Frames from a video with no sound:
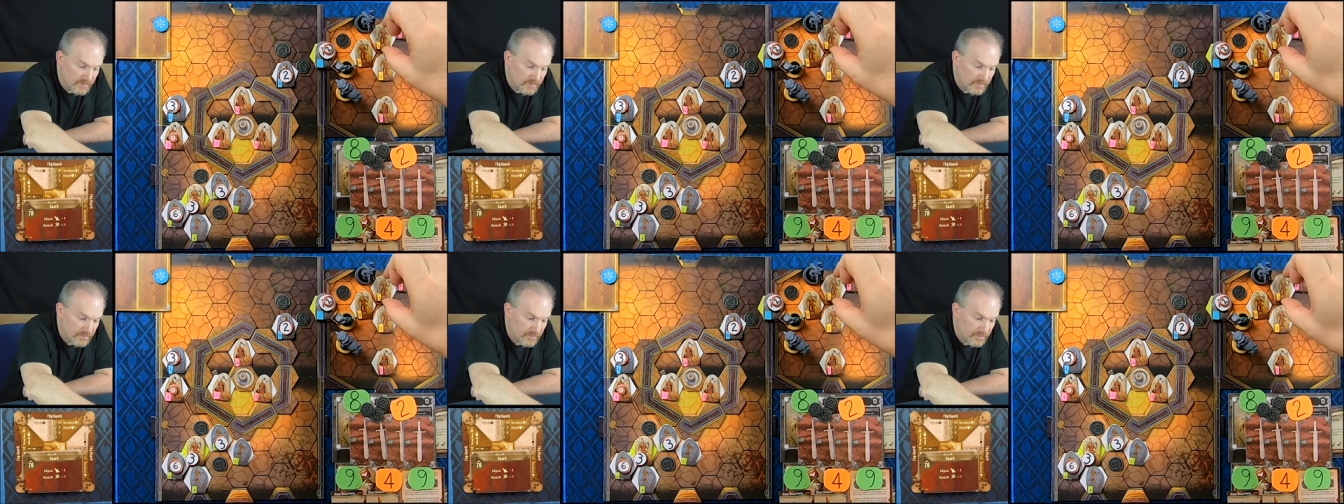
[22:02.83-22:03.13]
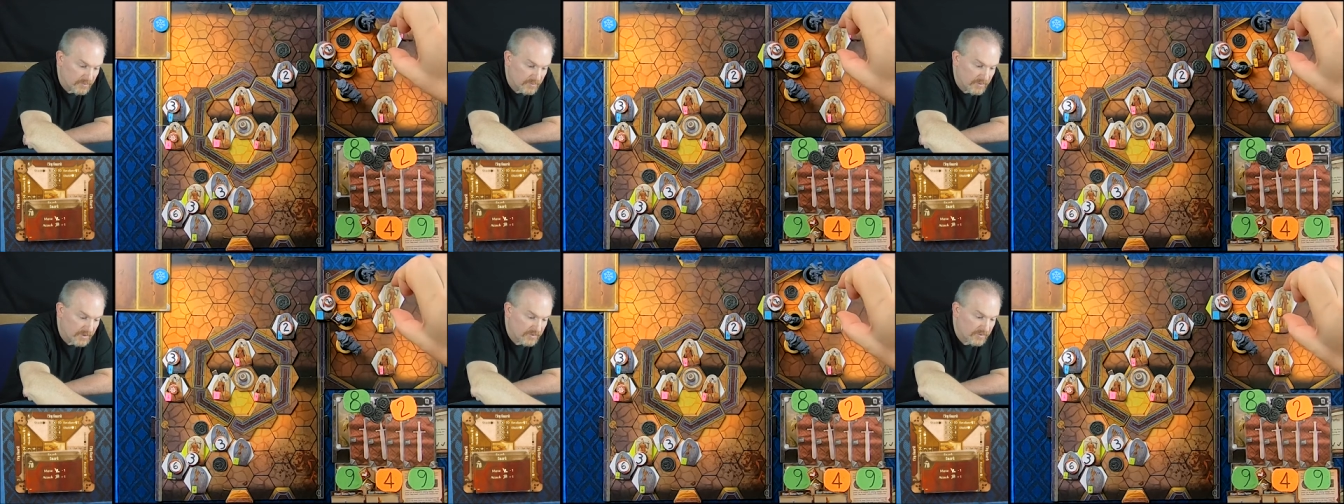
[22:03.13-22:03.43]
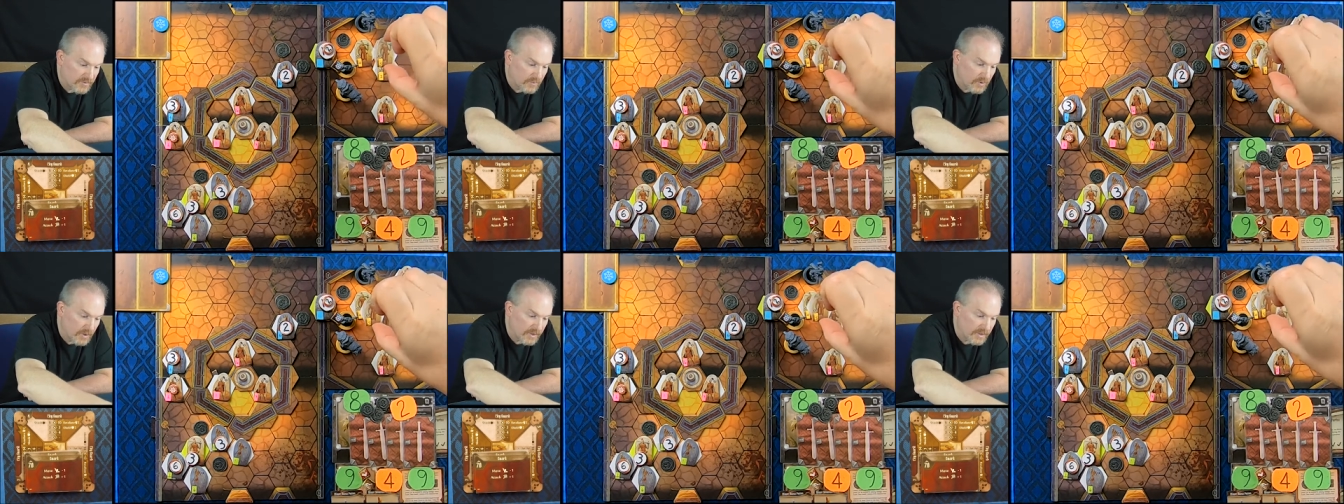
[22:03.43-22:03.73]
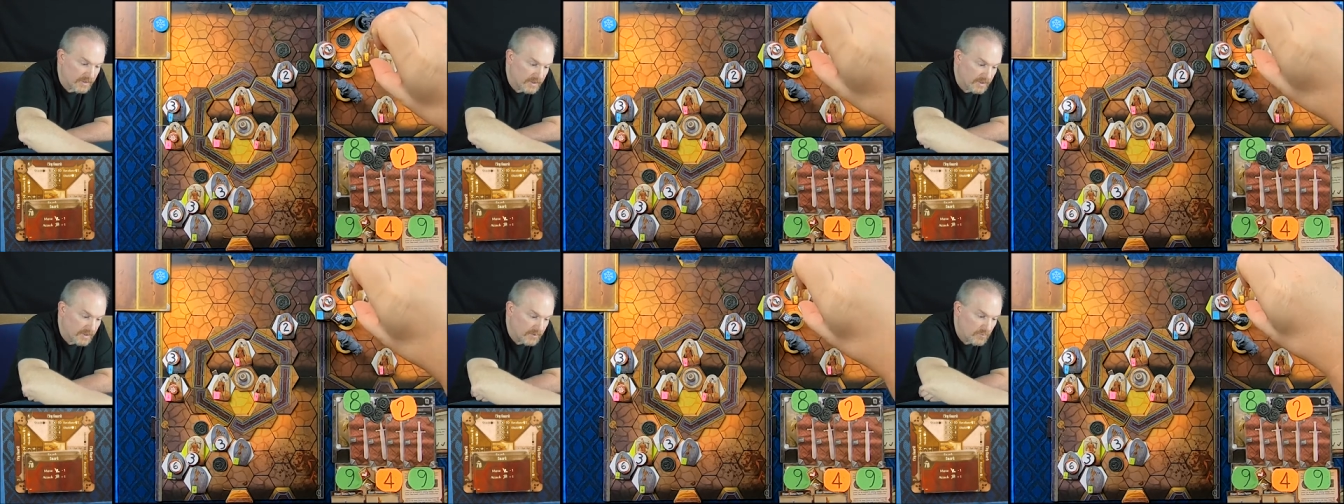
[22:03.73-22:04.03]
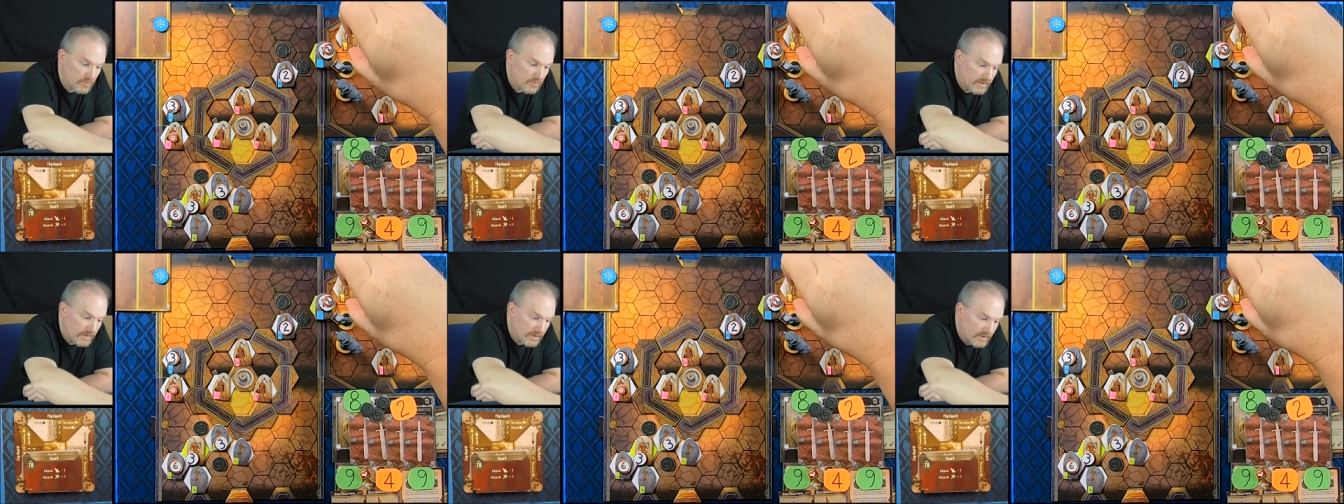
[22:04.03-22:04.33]
it's move -1, he
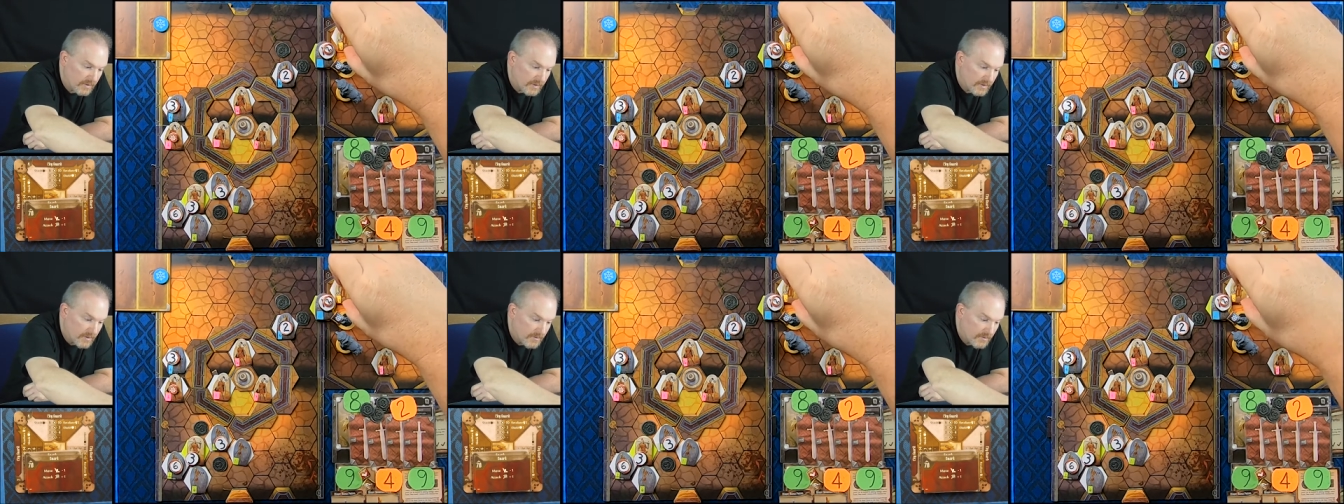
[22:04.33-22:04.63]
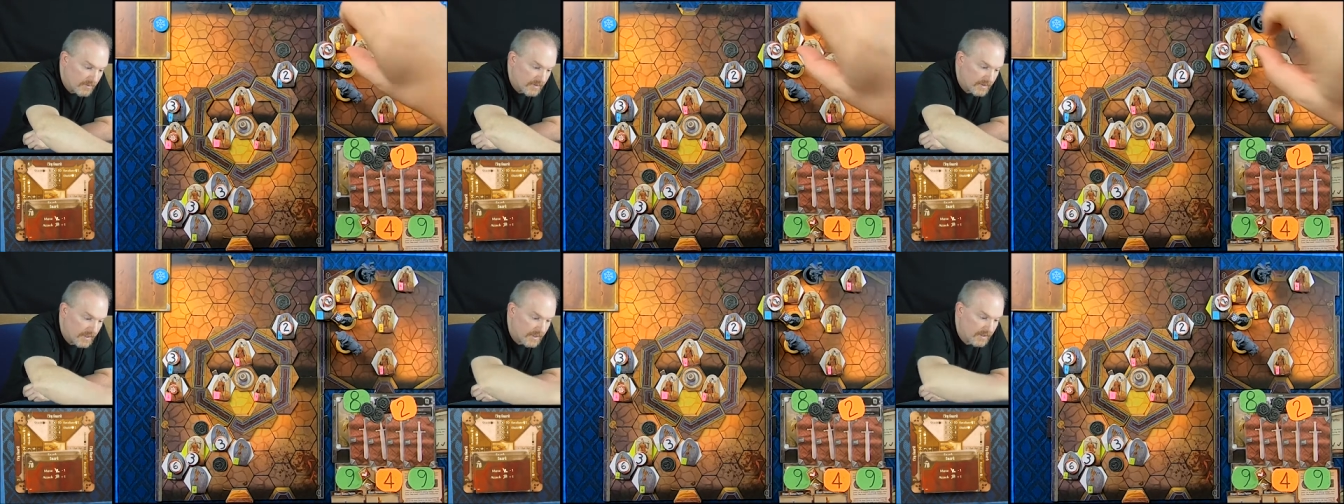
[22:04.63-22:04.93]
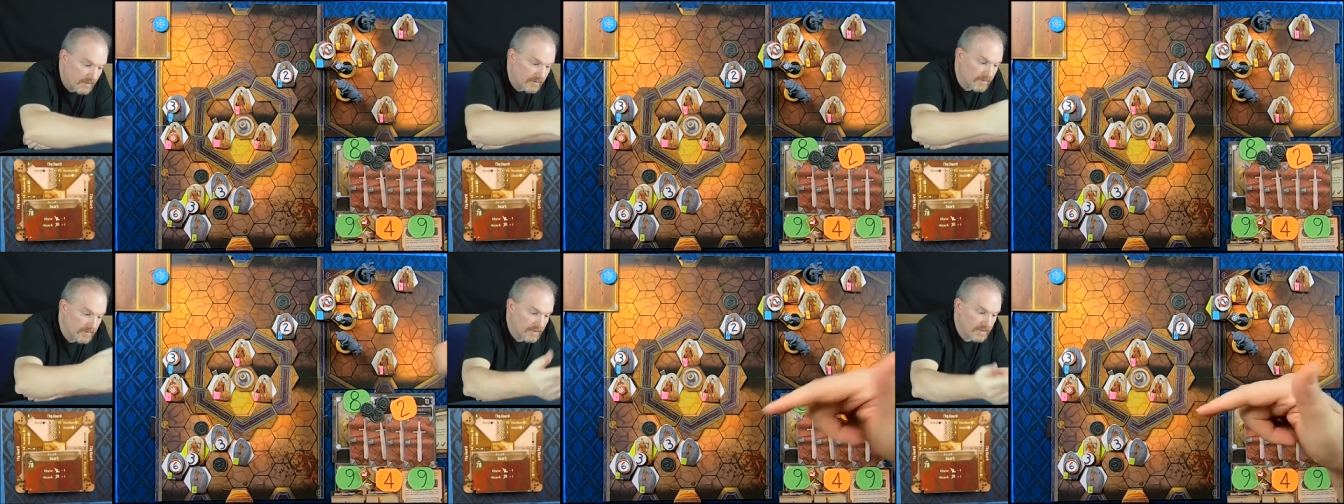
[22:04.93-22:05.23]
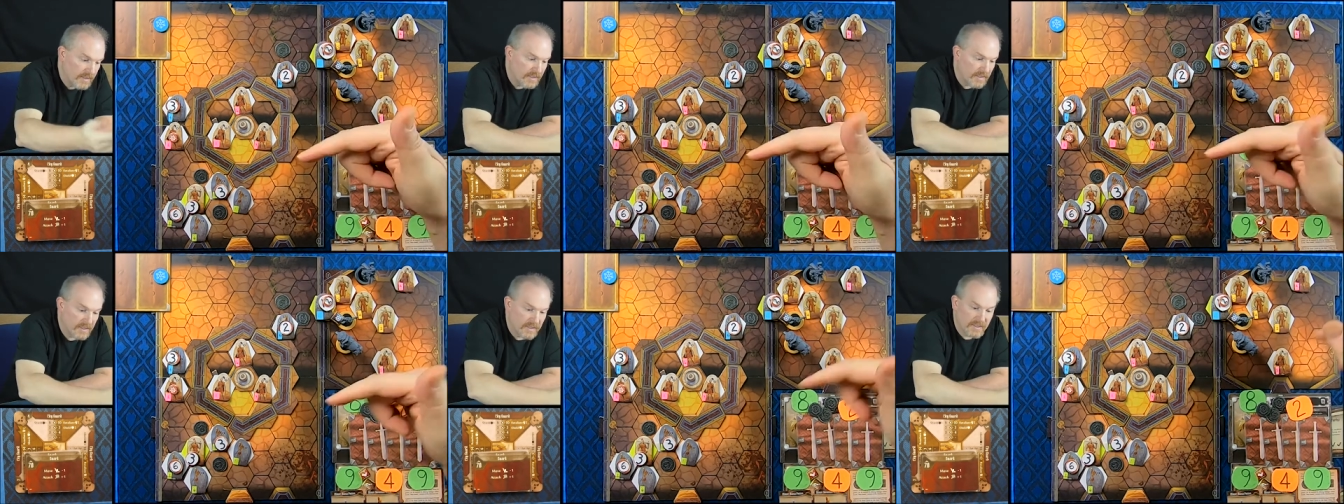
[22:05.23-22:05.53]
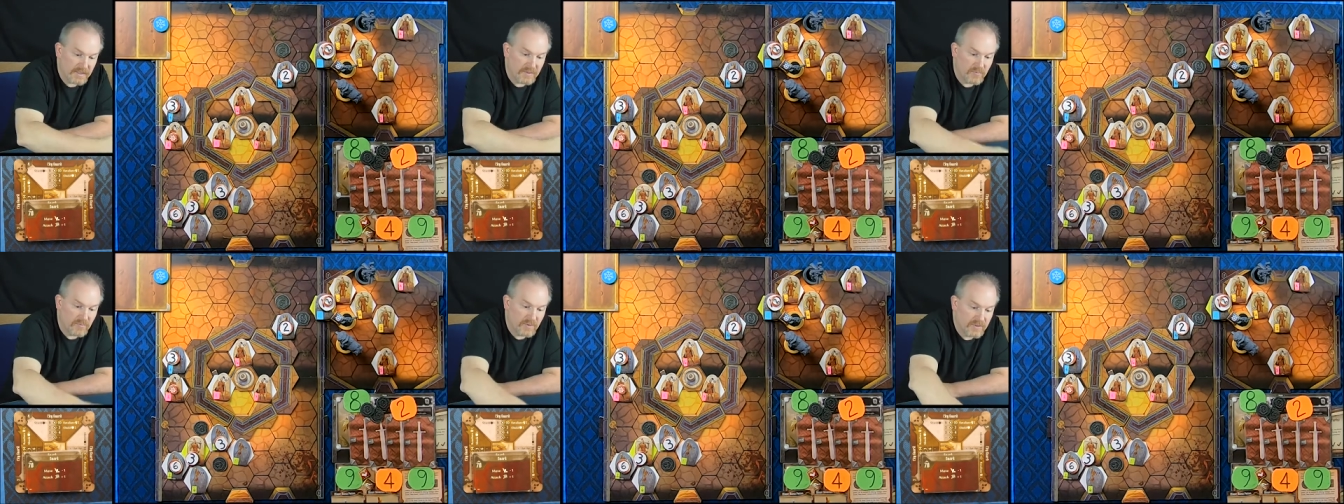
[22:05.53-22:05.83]
will go there.
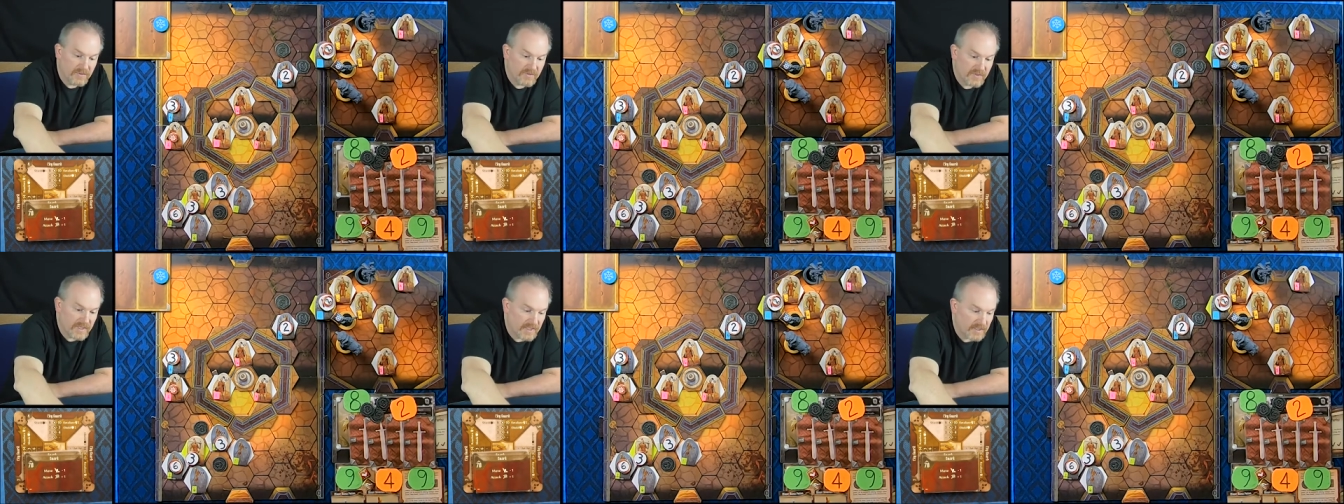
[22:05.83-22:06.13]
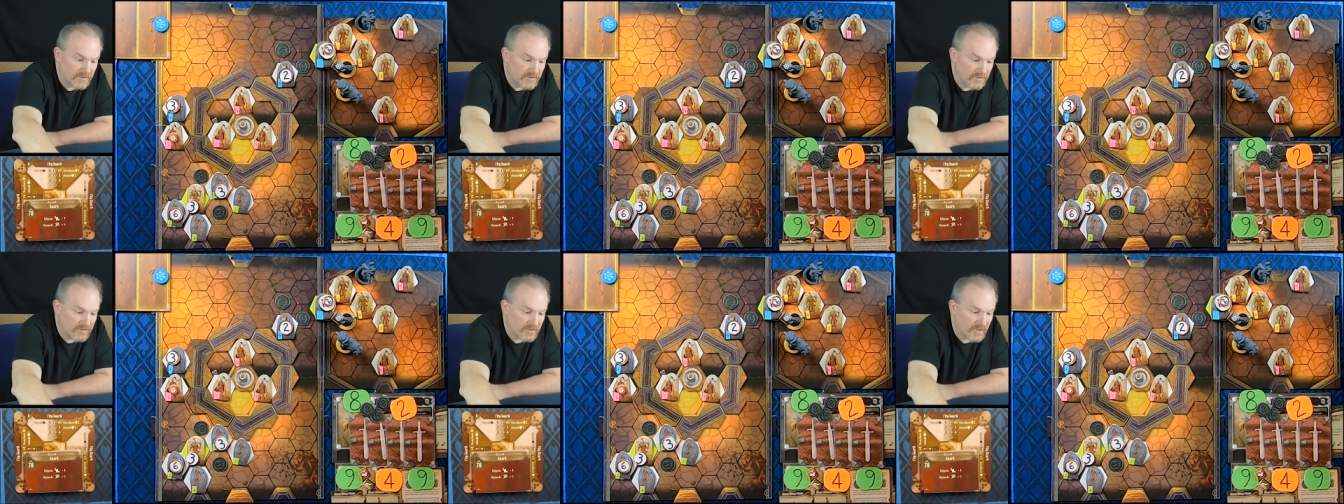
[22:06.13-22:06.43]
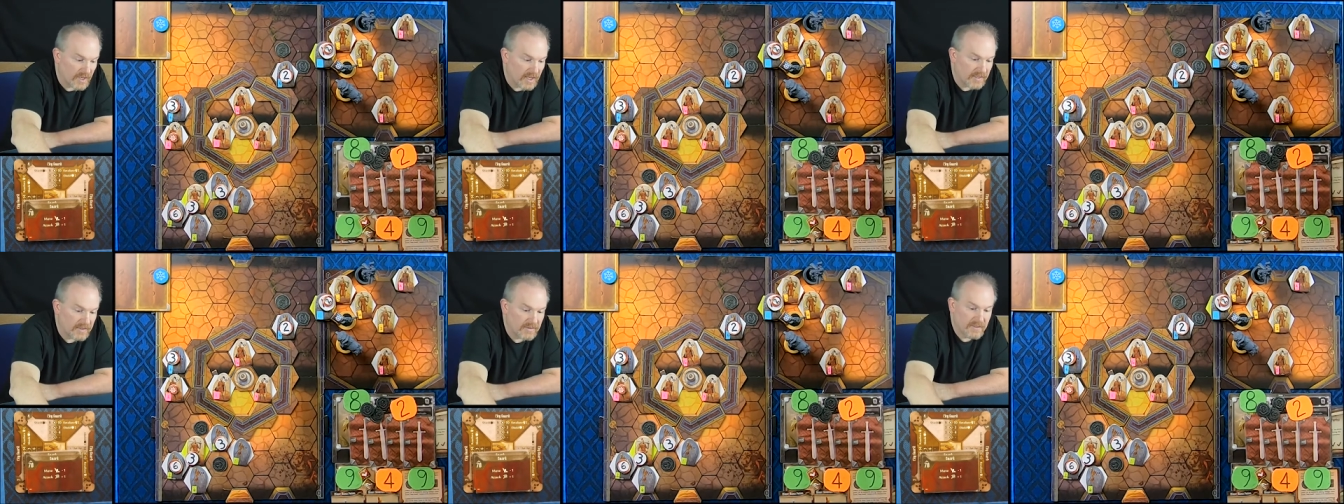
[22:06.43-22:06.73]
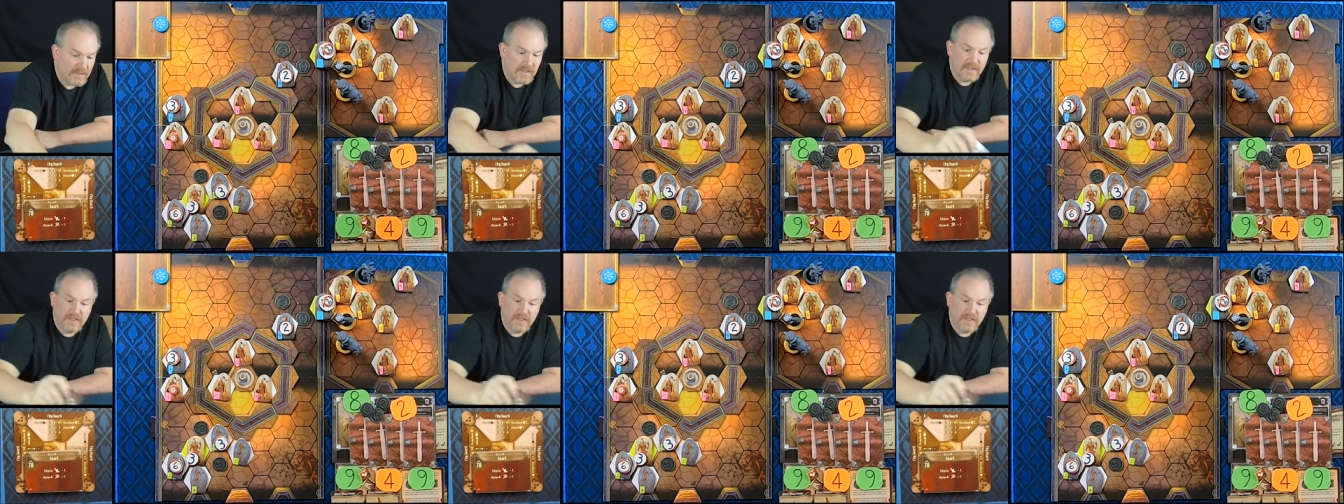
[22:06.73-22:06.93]
He will take his shot.